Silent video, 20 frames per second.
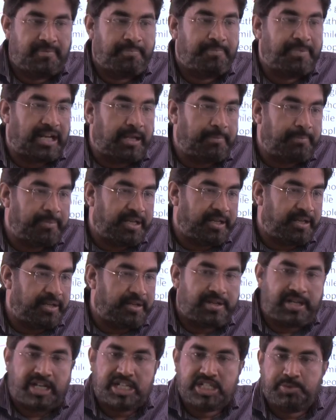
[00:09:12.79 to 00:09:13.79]
Brahmin,
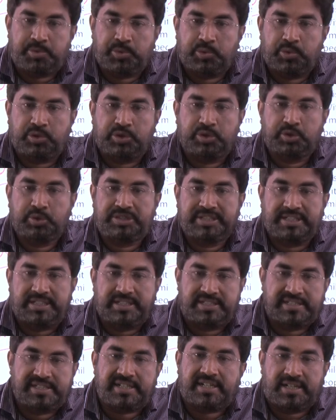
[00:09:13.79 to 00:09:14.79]
Rajput,
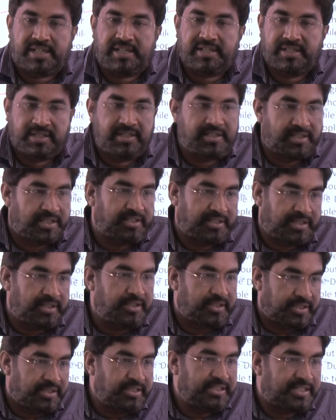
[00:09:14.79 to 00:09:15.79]
Gujar, Jat.
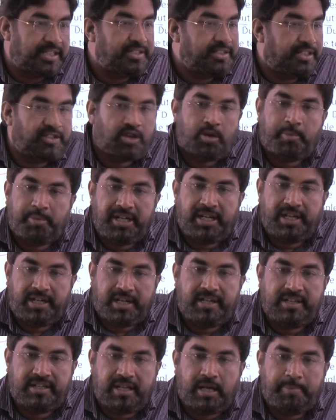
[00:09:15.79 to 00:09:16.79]
These are the dominant
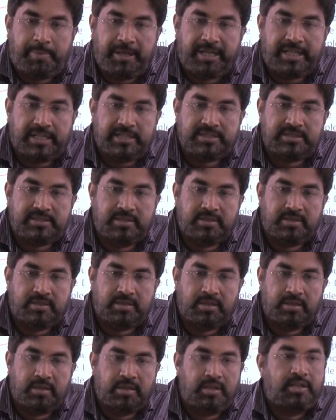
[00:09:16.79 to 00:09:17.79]
and the upper caste.
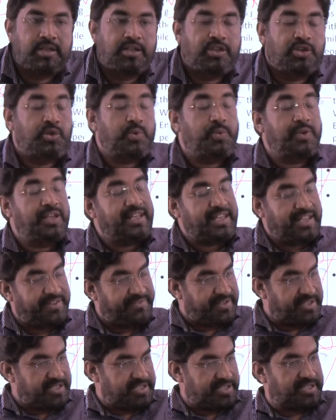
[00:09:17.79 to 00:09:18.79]
You will
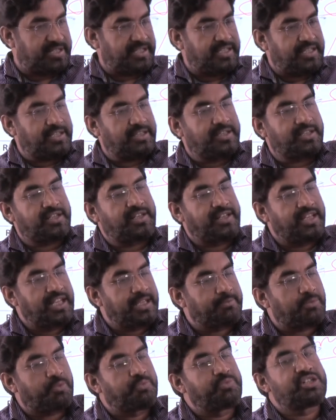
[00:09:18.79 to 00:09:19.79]
never see the
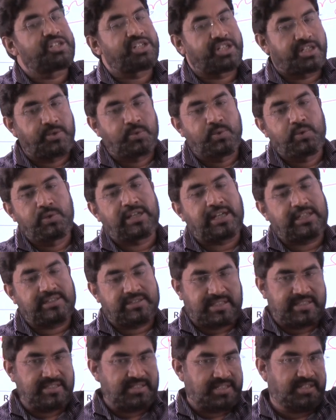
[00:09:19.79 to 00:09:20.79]
name of the scheduled
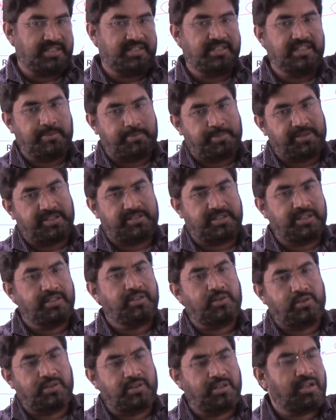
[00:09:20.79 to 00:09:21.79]
caste and such other
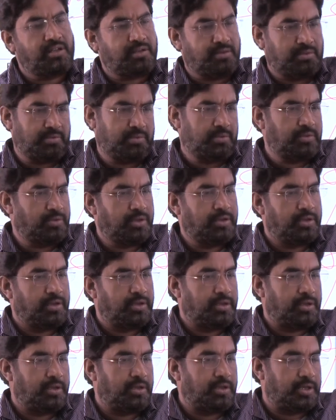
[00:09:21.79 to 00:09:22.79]
person on
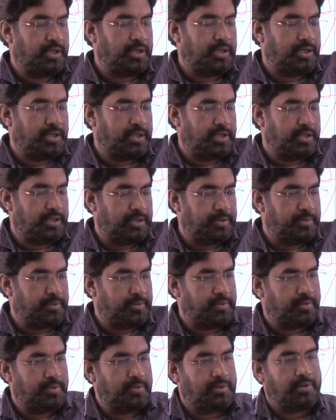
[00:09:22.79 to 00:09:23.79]
the
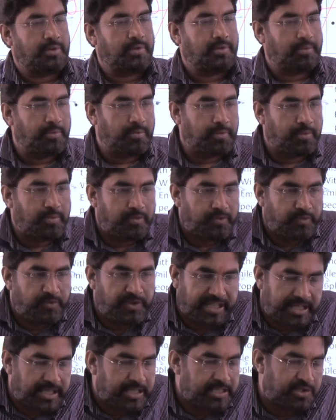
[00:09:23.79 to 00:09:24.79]

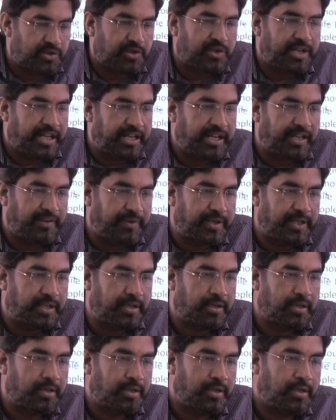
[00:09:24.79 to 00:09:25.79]
vehicles or anywhere.
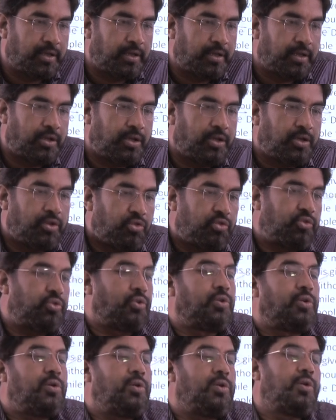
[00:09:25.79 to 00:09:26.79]

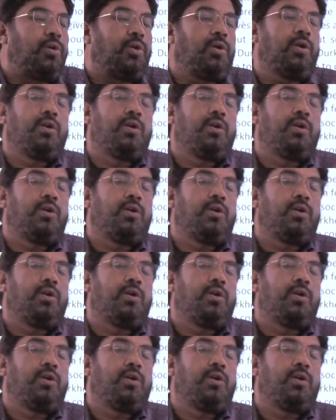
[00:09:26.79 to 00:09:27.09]
So